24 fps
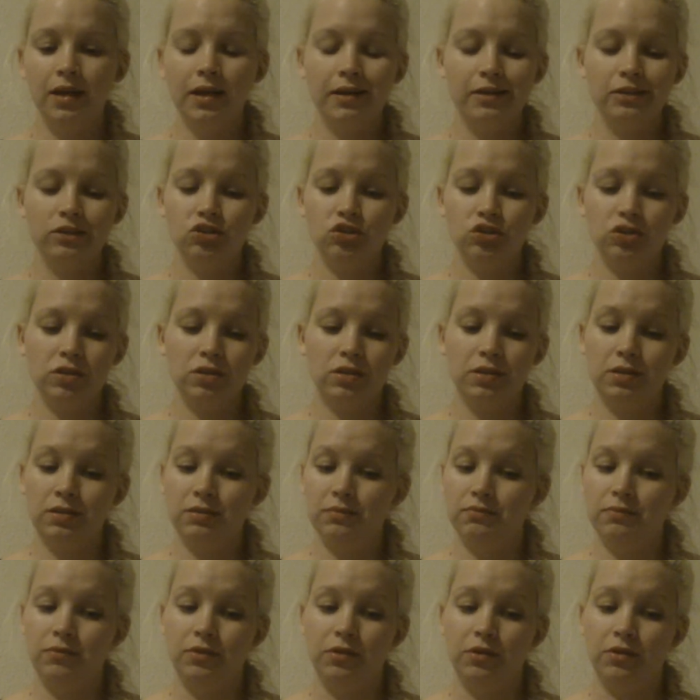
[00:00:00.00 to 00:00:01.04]
and it's
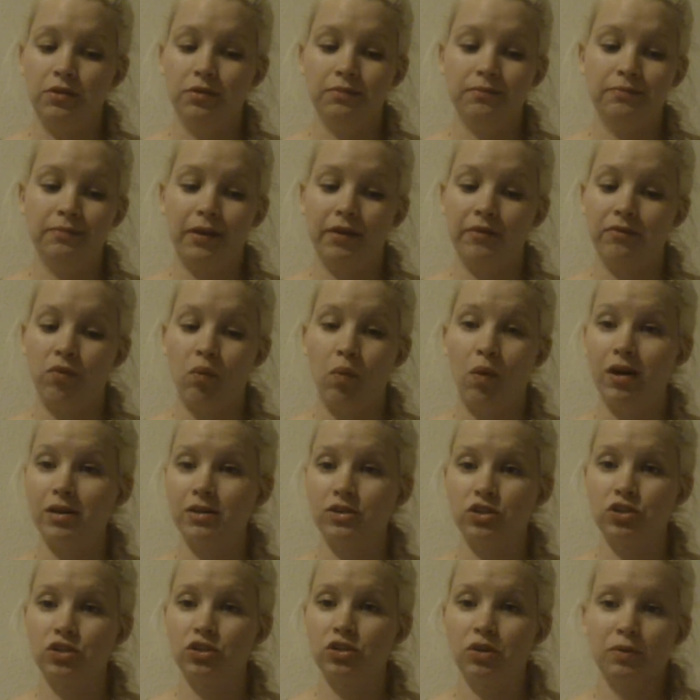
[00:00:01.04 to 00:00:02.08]
just, you know, I've
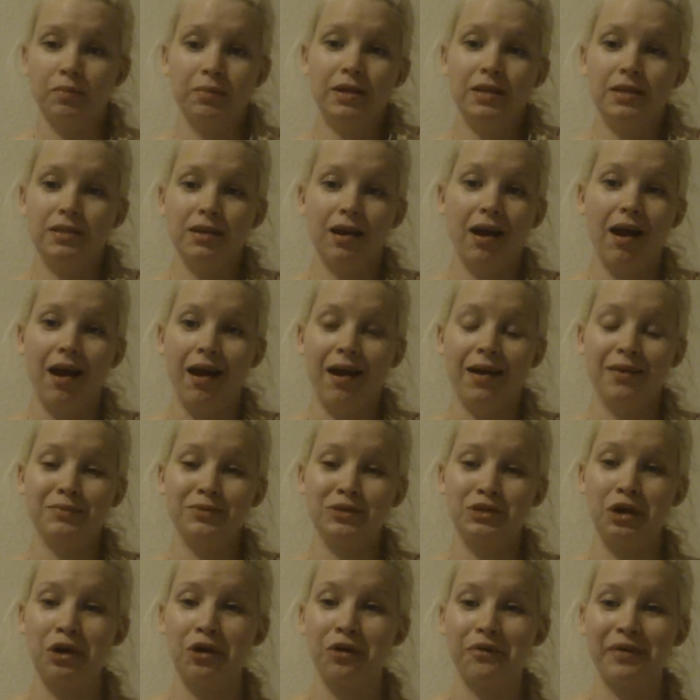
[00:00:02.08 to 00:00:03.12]
washed it so many
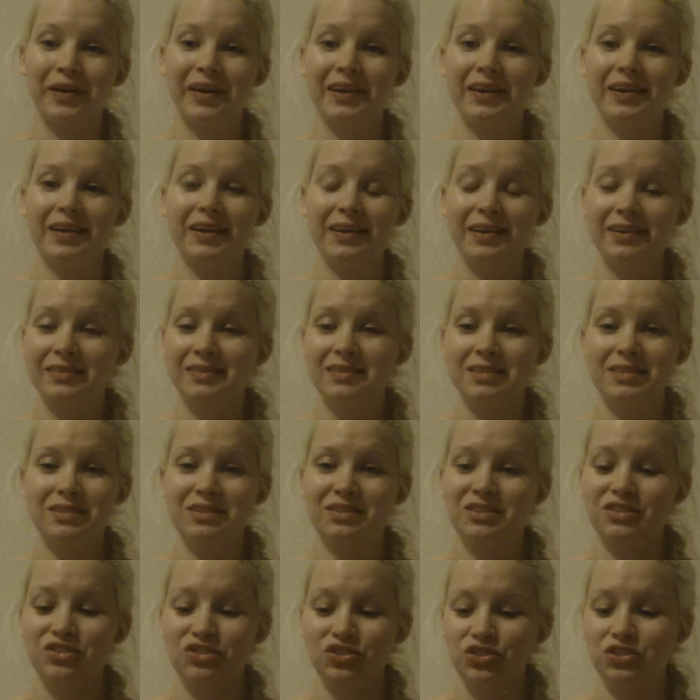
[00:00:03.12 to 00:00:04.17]
times already. It's
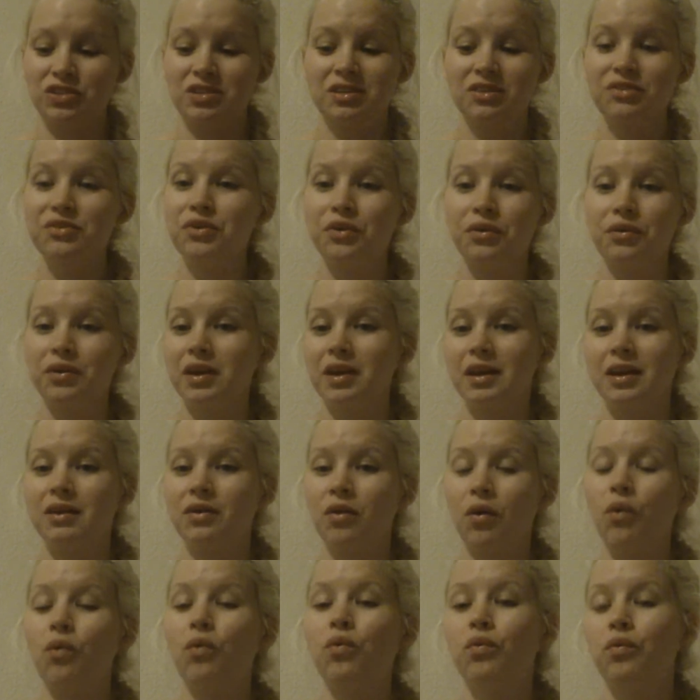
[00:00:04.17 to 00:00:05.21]
just, you know,
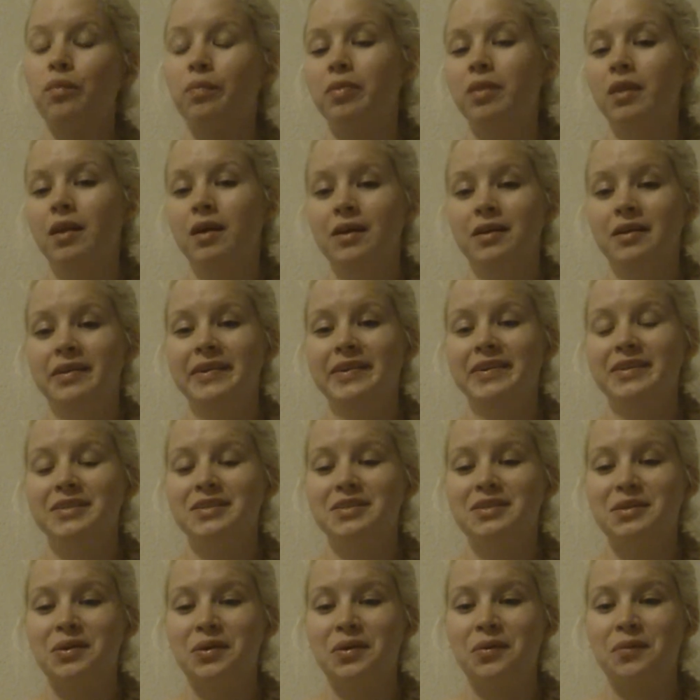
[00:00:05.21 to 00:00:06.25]
getting old.
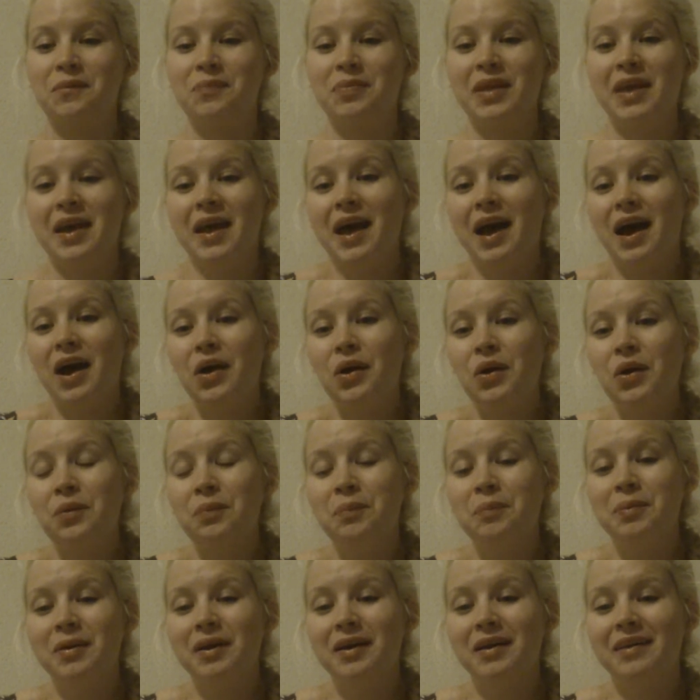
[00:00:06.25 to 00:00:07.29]
So I
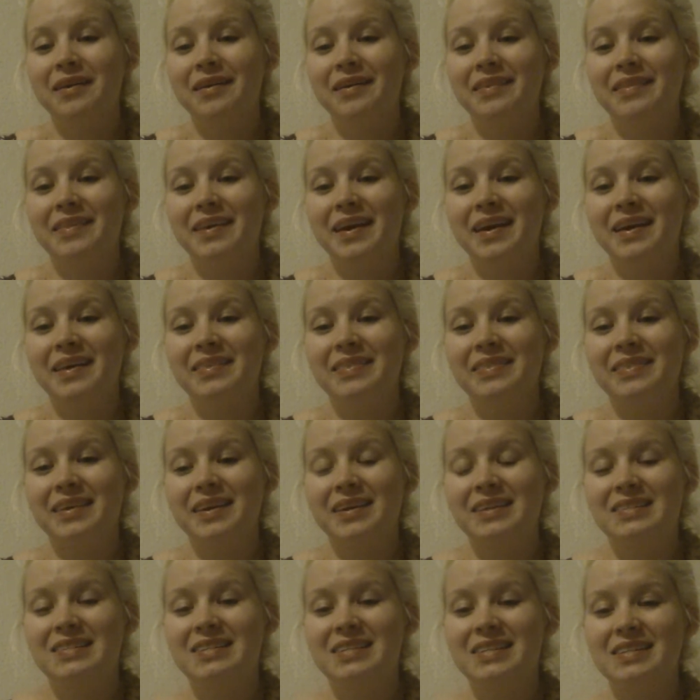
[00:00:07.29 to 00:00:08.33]
hope
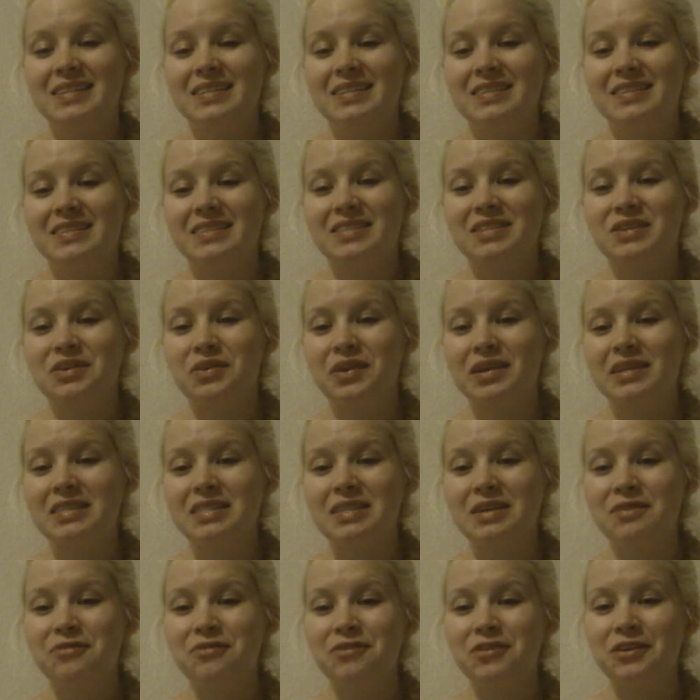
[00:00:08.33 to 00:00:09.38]
that is a great
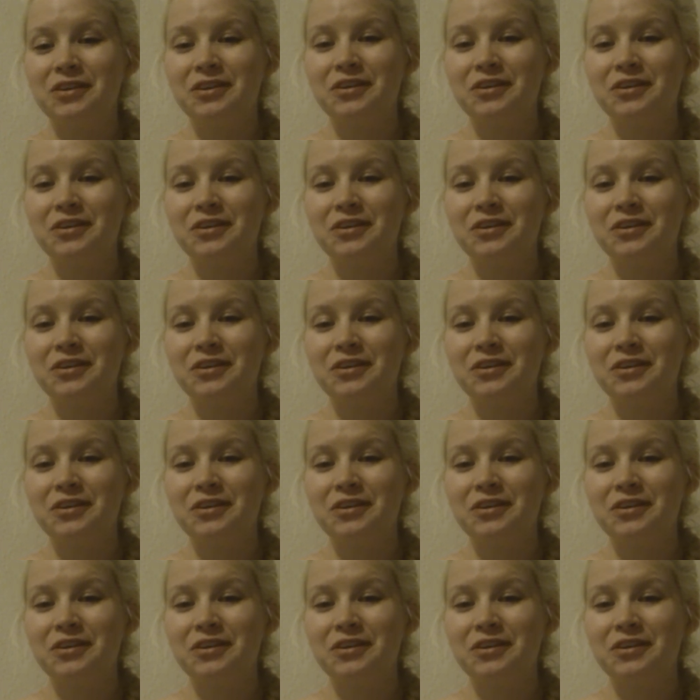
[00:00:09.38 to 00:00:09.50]
tip for